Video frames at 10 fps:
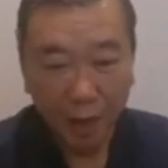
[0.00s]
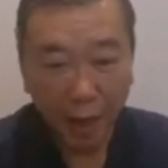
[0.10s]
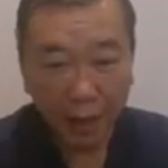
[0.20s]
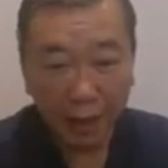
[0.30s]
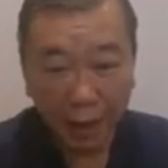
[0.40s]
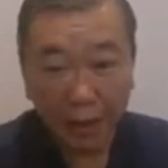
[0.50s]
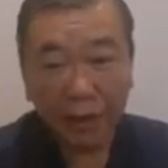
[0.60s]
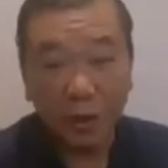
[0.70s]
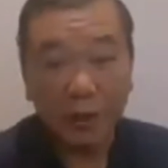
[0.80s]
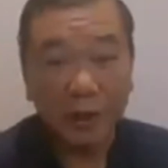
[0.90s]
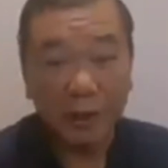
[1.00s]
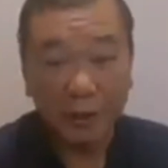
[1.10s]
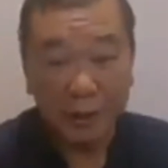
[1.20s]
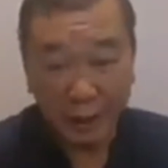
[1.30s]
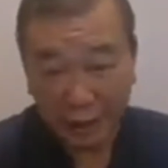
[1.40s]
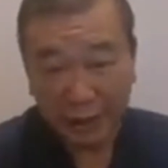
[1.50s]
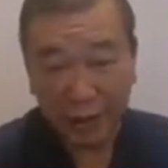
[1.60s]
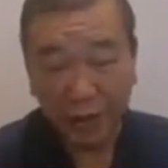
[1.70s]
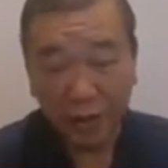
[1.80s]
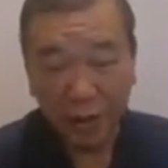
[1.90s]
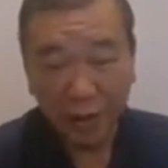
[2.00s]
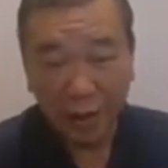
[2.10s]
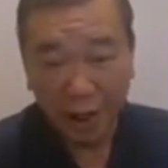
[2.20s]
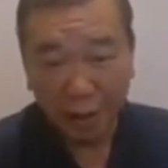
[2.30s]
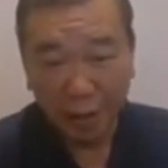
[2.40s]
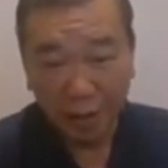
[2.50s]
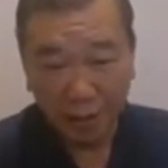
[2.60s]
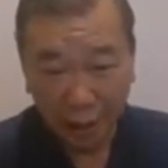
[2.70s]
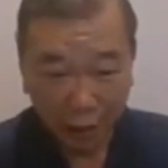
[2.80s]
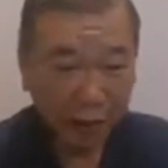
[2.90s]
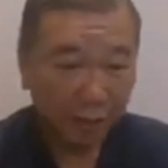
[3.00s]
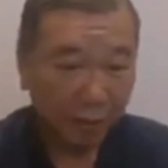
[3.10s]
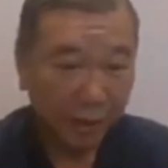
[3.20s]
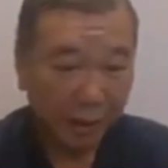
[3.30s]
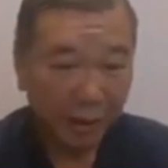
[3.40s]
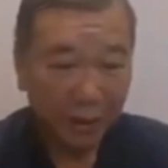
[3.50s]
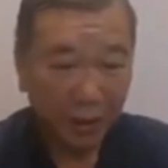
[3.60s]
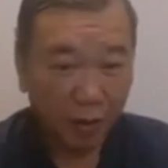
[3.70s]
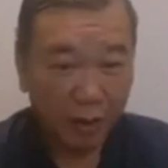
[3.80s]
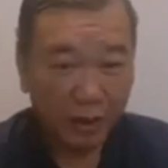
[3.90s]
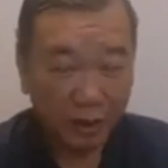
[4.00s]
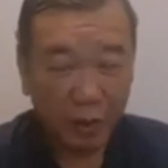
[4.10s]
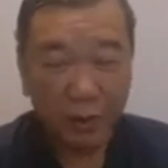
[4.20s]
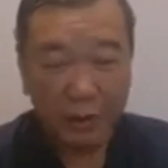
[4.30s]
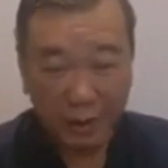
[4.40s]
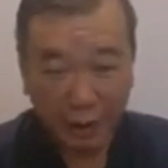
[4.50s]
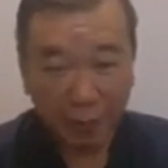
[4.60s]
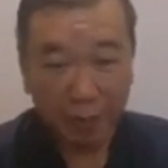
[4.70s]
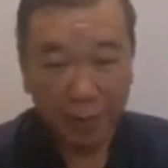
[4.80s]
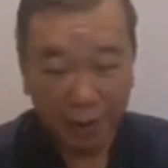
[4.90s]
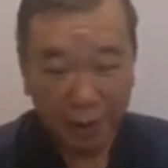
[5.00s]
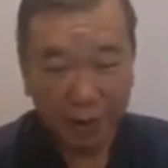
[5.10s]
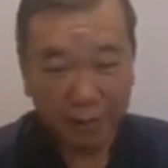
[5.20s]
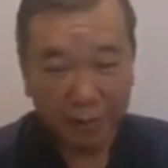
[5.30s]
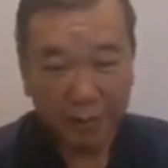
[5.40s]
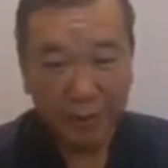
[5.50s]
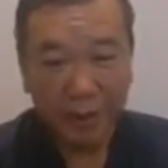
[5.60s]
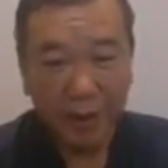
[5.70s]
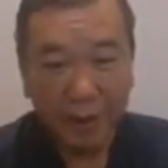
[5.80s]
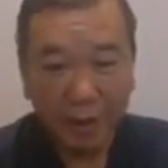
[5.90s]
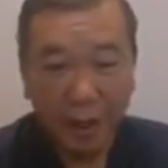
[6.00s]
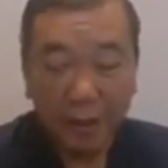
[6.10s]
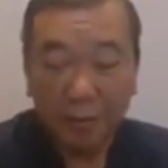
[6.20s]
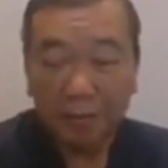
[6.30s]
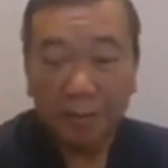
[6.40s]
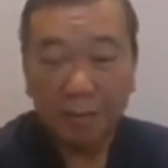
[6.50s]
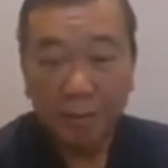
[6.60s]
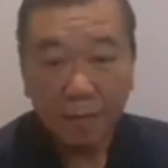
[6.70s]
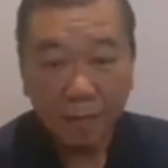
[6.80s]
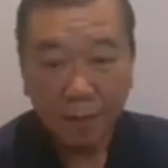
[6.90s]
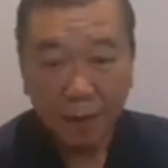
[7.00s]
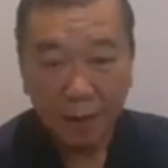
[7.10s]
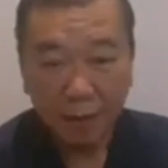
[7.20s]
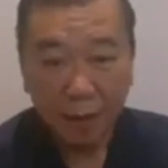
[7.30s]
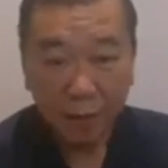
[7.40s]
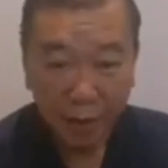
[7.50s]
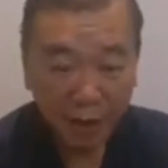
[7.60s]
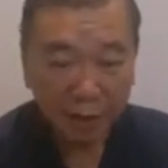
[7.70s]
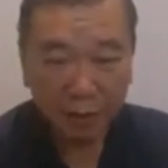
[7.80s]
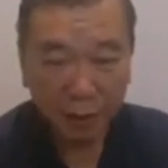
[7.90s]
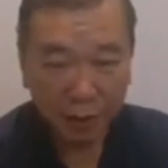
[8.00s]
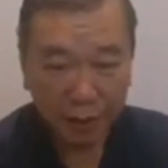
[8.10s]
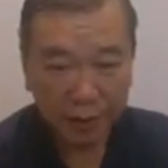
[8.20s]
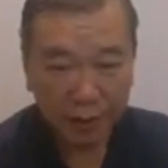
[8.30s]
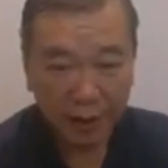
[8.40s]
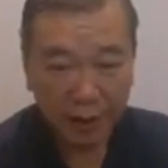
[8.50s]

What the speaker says: an introductory series now about Ganotherapy. Okay, so we started from here. Now, when we come for this